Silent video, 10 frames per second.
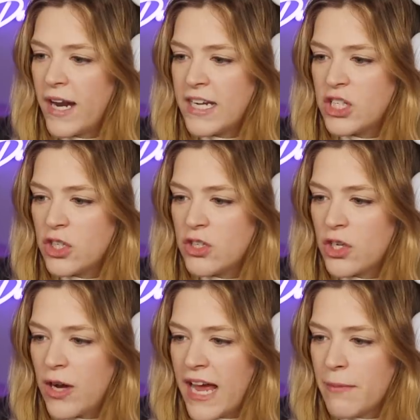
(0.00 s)
What did you
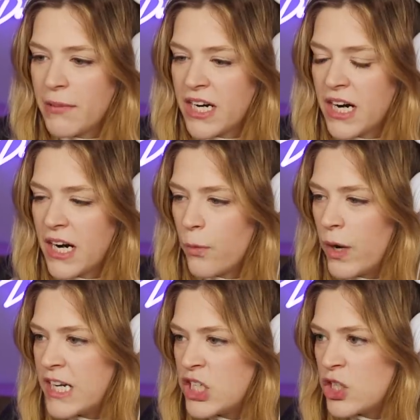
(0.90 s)
do, Amber?
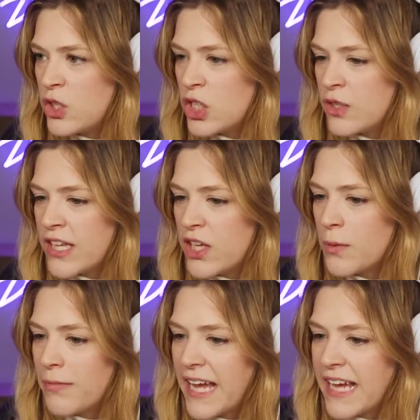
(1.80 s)
What did you do that
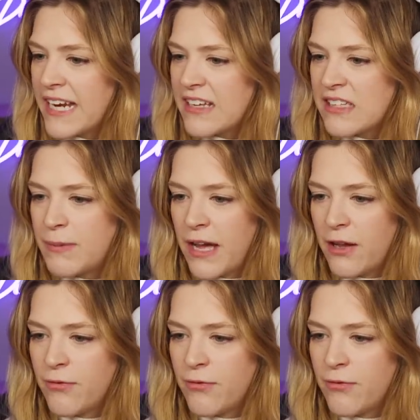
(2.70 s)
you might get expelled